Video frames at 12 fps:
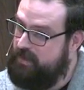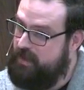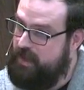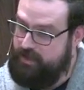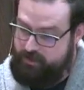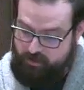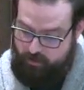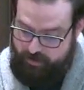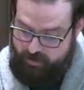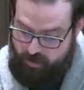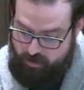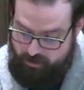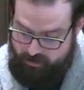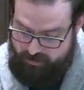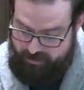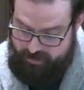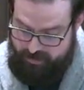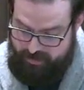And so I turned
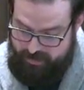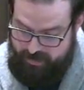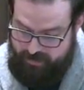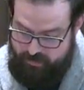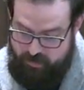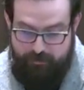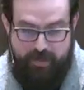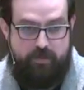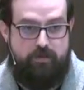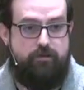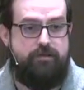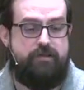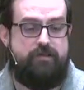to my closest